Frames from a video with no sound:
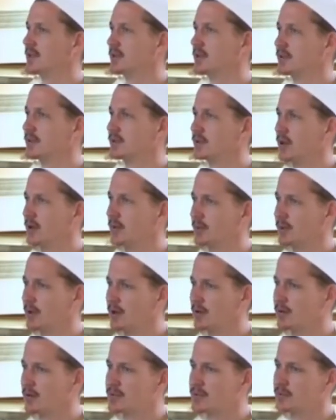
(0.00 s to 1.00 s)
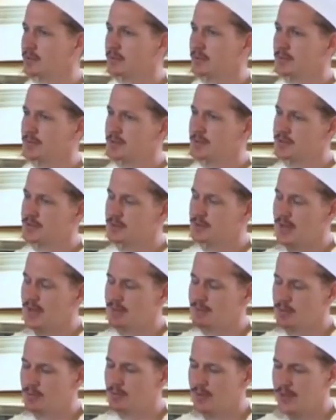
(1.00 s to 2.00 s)
is that the terminology when we
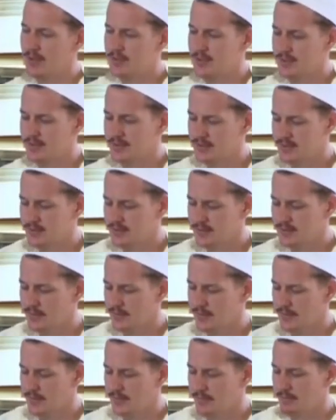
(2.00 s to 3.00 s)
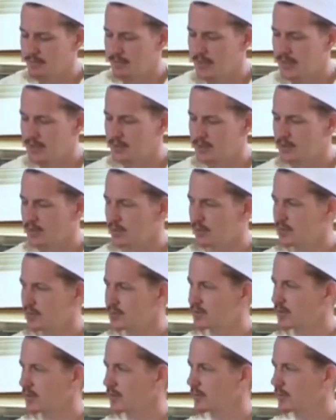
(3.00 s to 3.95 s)
describe the righteous, that it's always